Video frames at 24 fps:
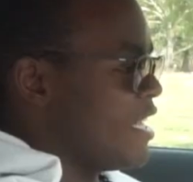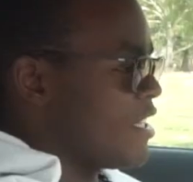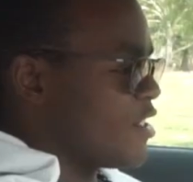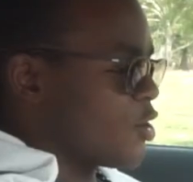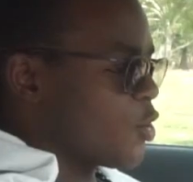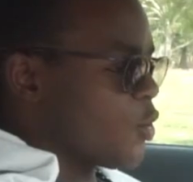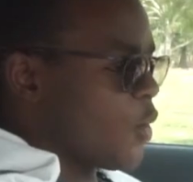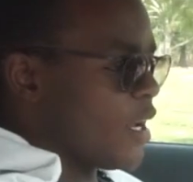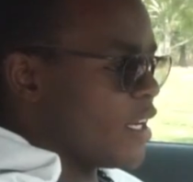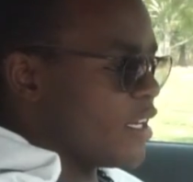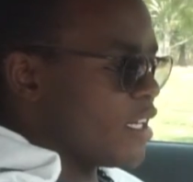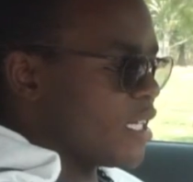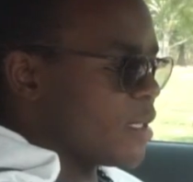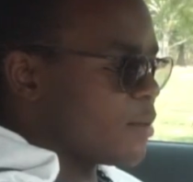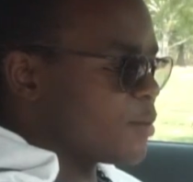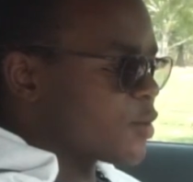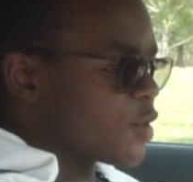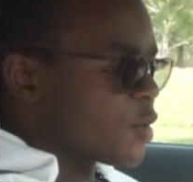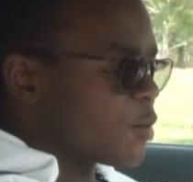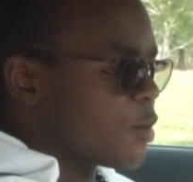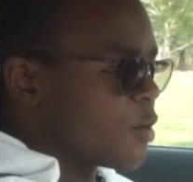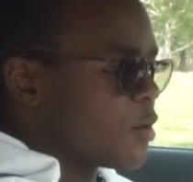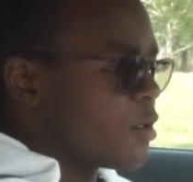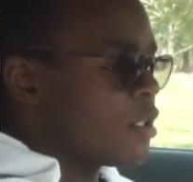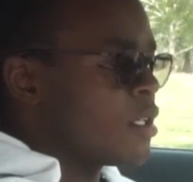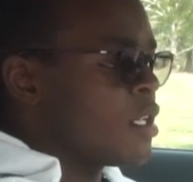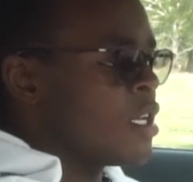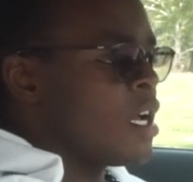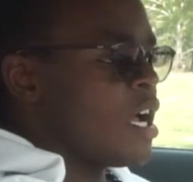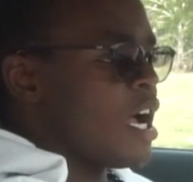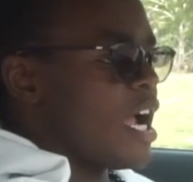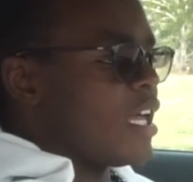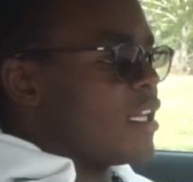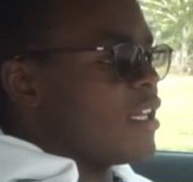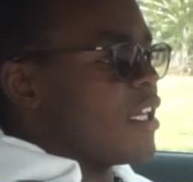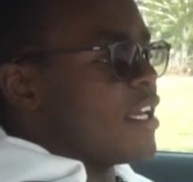It's quite comfortable.
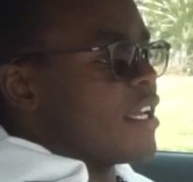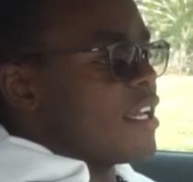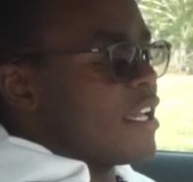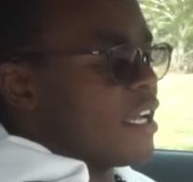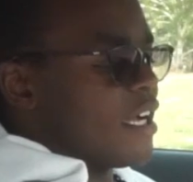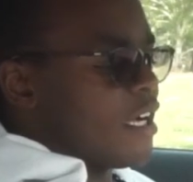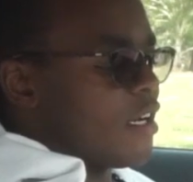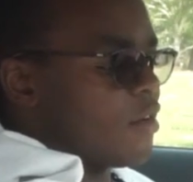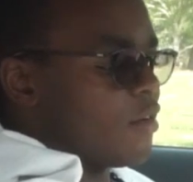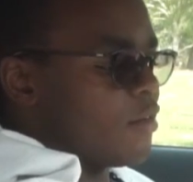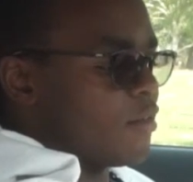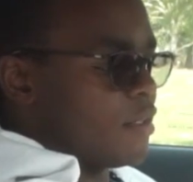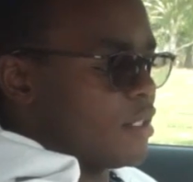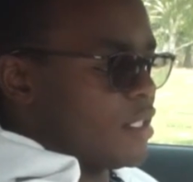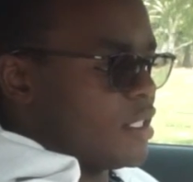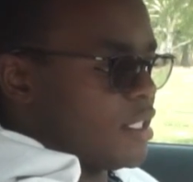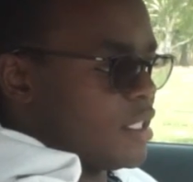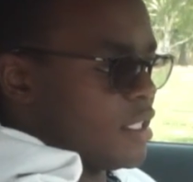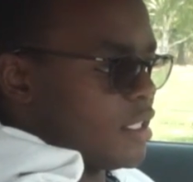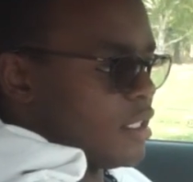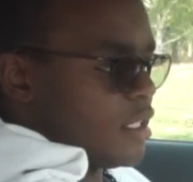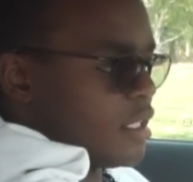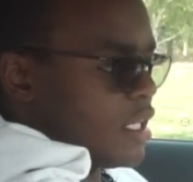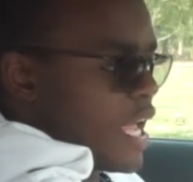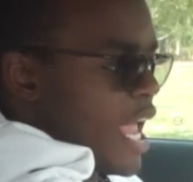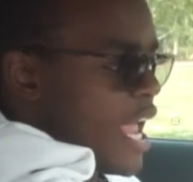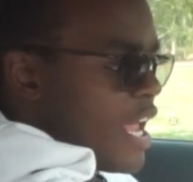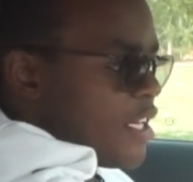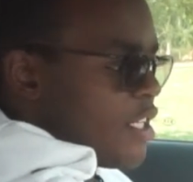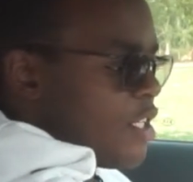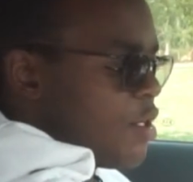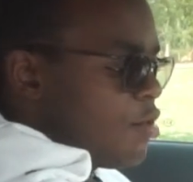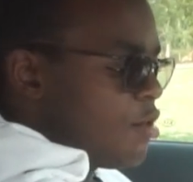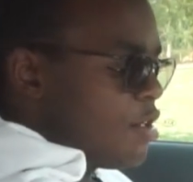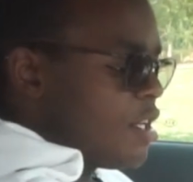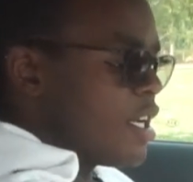I like how the
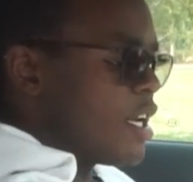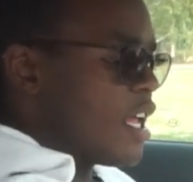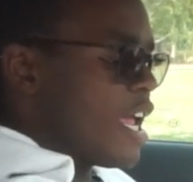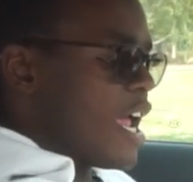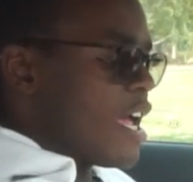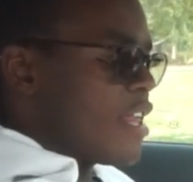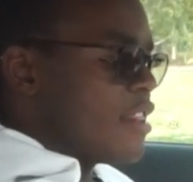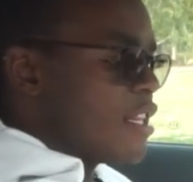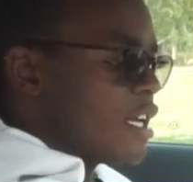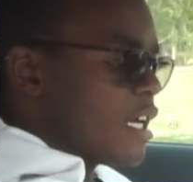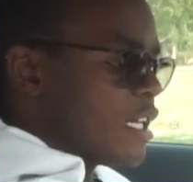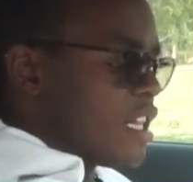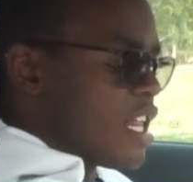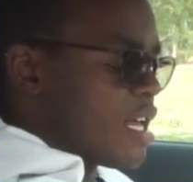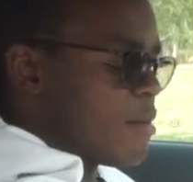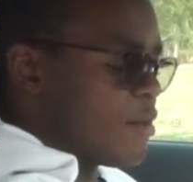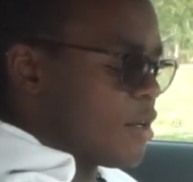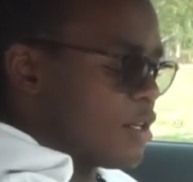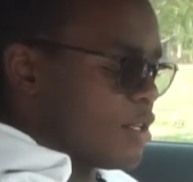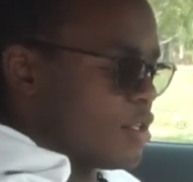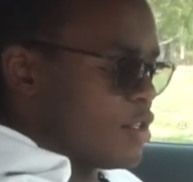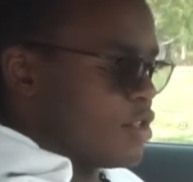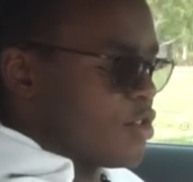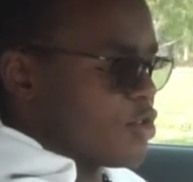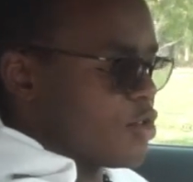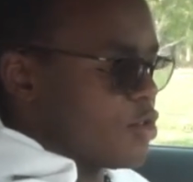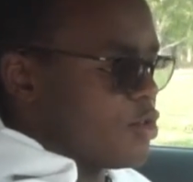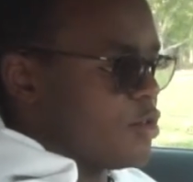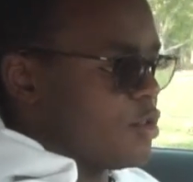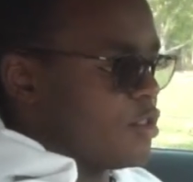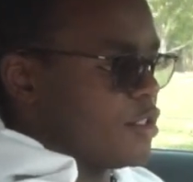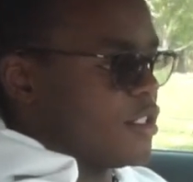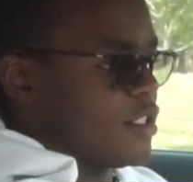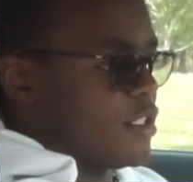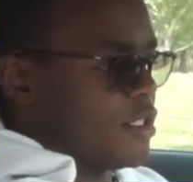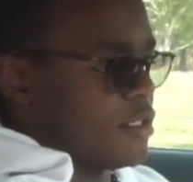head unit and the climate
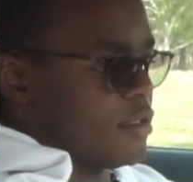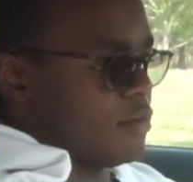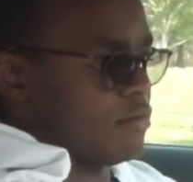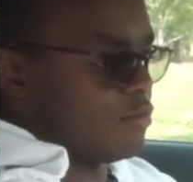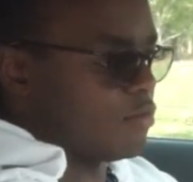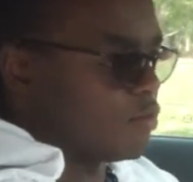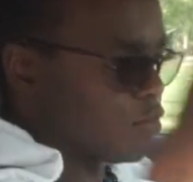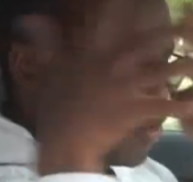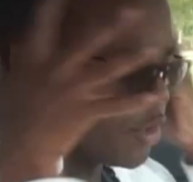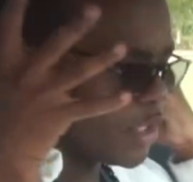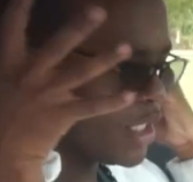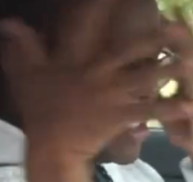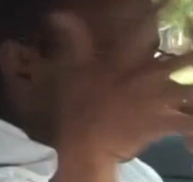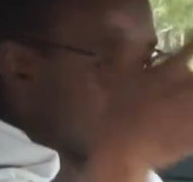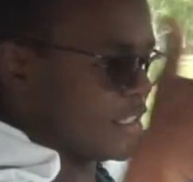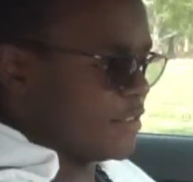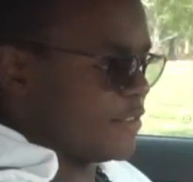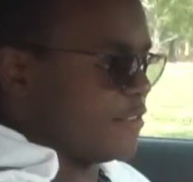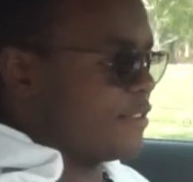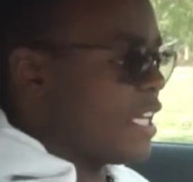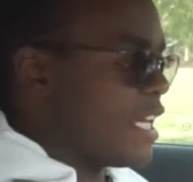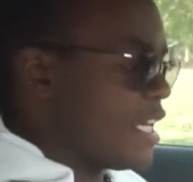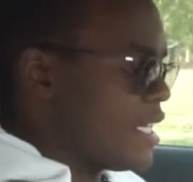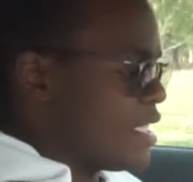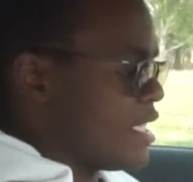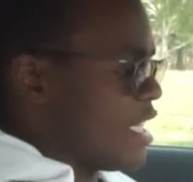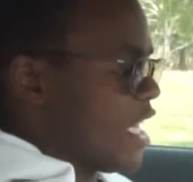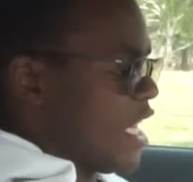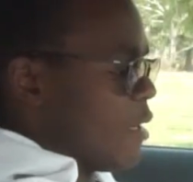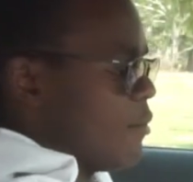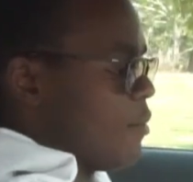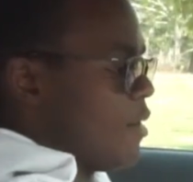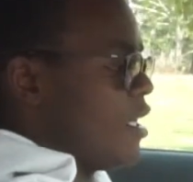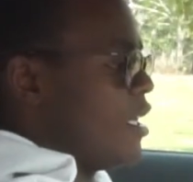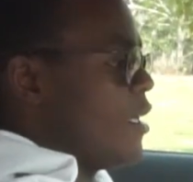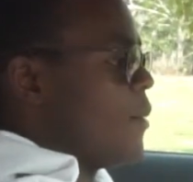controls are really
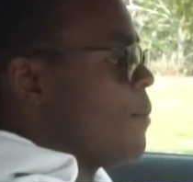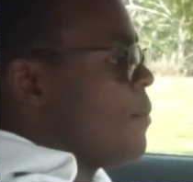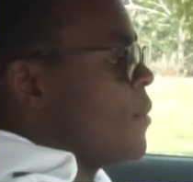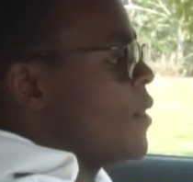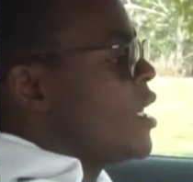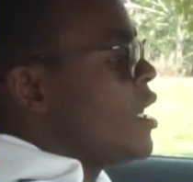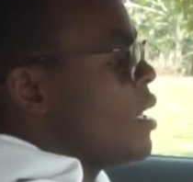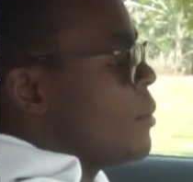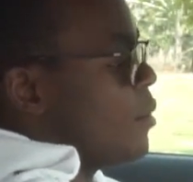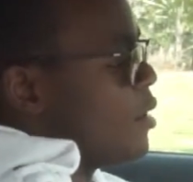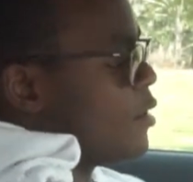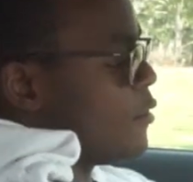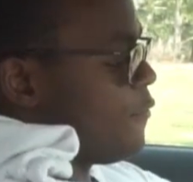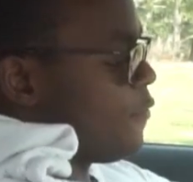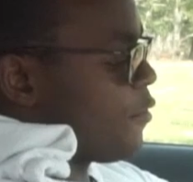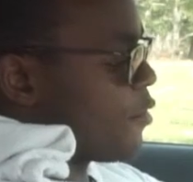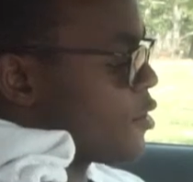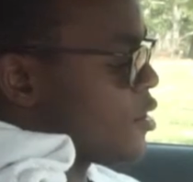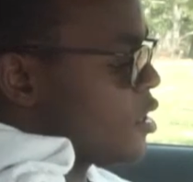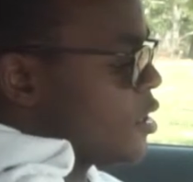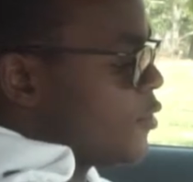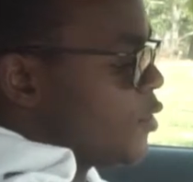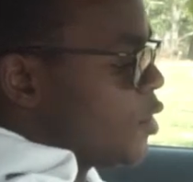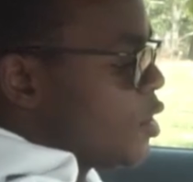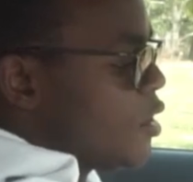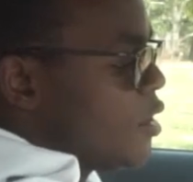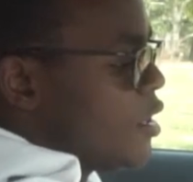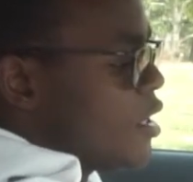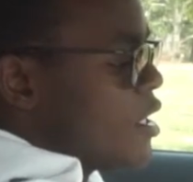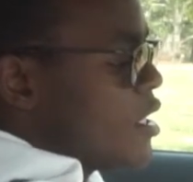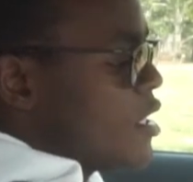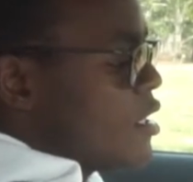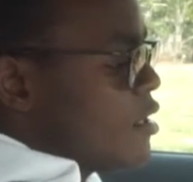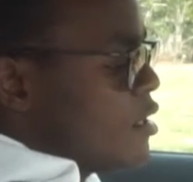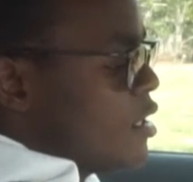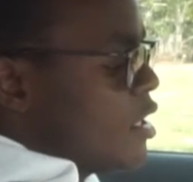facing me. But first of all,
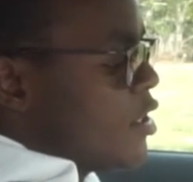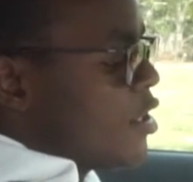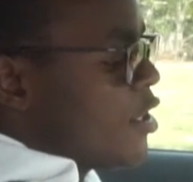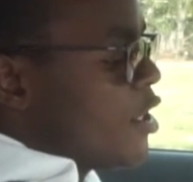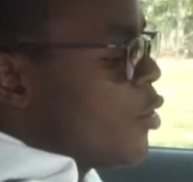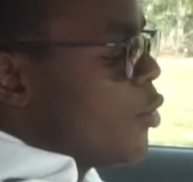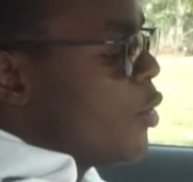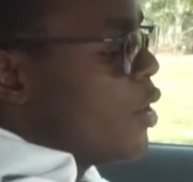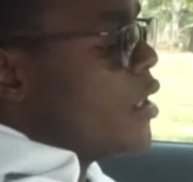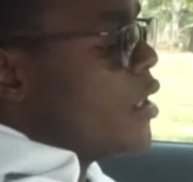the steering